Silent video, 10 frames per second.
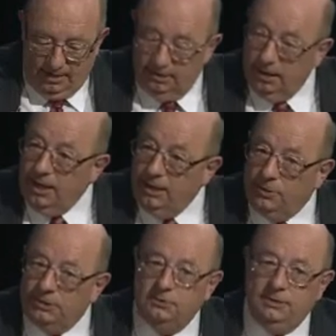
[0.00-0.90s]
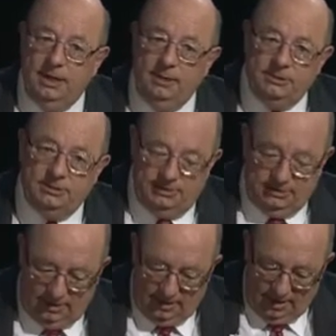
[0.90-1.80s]
a client once who came and she
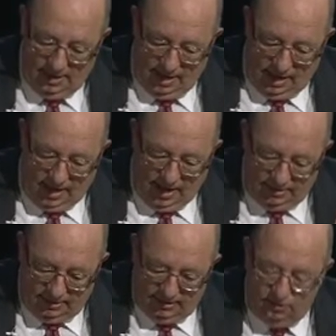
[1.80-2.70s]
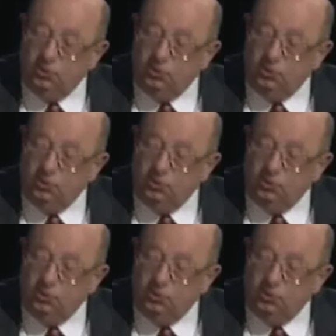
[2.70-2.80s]
said, I need